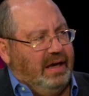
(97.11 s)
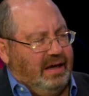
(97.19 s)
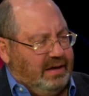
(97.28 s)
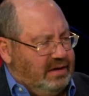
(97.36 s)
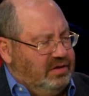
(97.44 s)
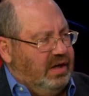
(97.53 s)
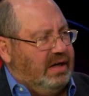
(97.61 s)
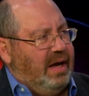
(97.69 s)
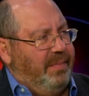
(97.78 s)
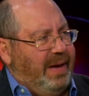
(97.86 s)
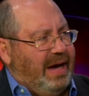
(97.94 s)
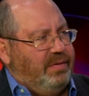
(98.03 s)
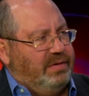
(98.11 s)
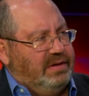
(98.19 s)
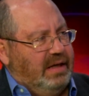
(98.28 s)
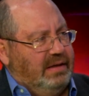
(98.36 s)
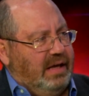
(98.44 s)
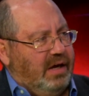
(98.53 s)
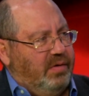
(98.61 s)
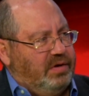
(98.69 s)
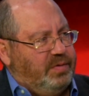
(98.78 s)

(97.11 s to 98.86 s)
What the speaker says: Do you come back with San Diego in a